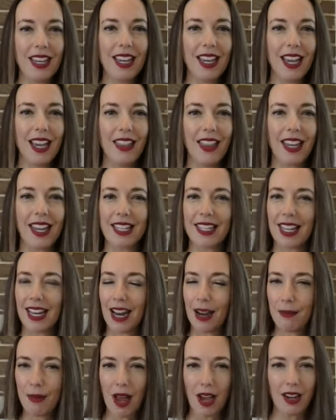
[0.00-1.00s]
And like I said,
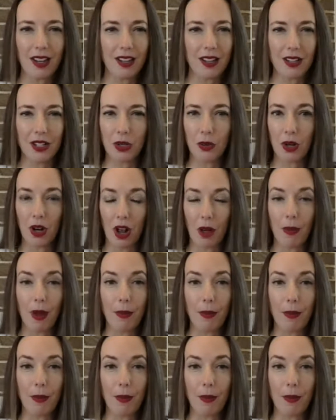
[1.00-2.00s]
I'm not going to do it all by
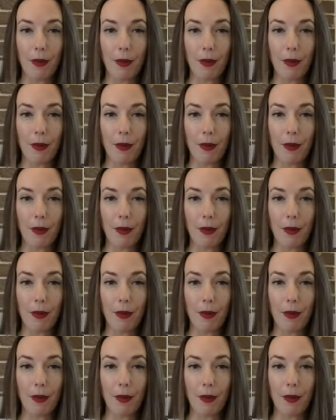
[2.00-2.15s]
myself,